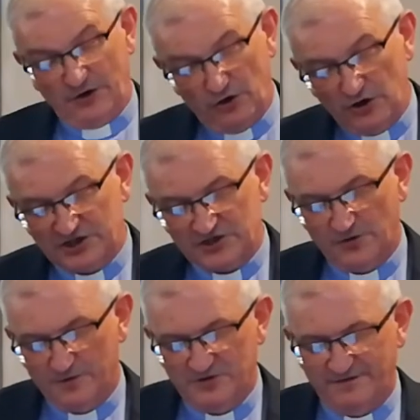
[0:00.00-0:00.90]
So that in all the
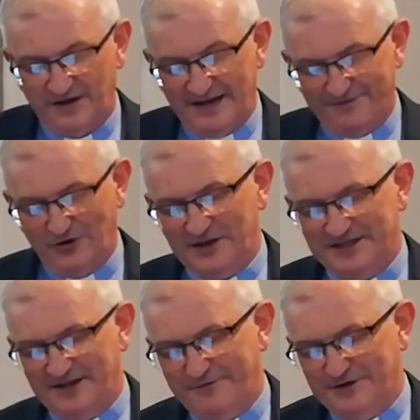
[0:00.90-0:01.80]
storms of life and
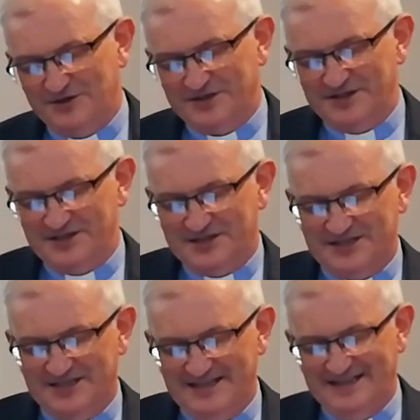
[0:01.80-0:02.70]
all the
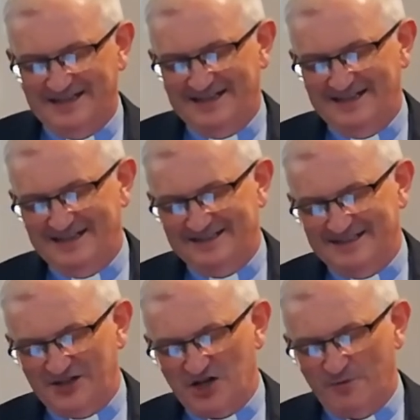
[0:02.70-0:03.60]
difficulties
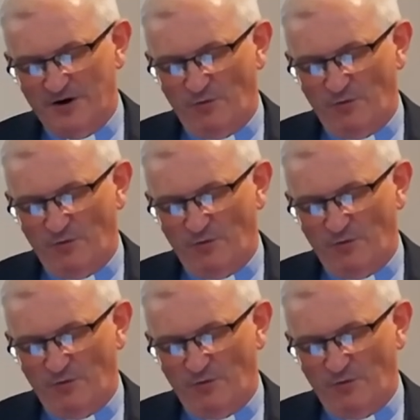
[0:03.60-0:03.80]
that